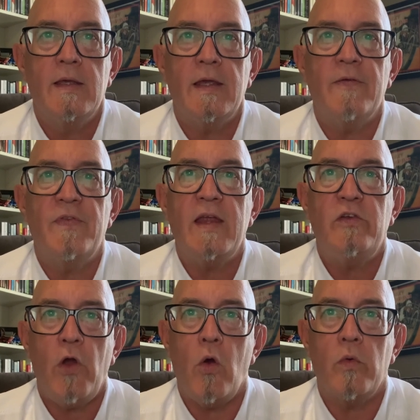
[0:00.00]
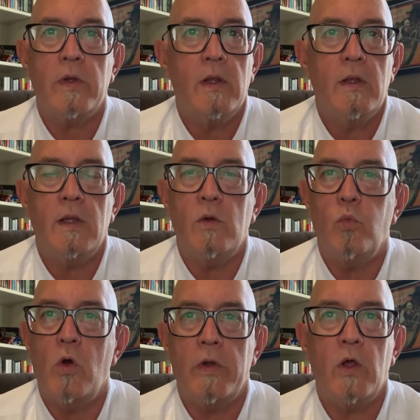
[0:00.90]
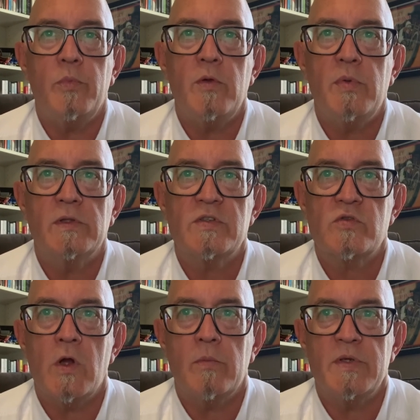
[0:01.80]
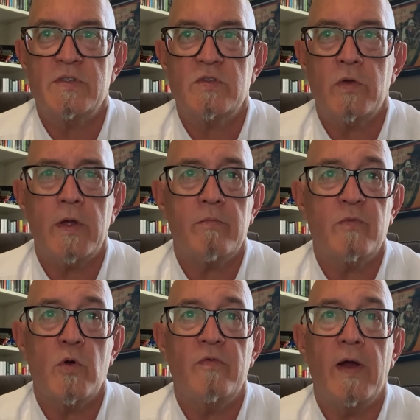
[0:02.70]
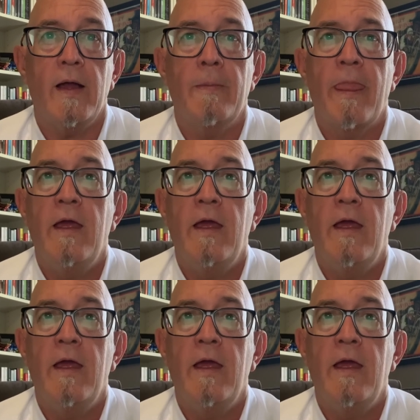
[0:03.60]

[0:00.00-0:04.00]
If they don't, it won't help you build a strong business credit profile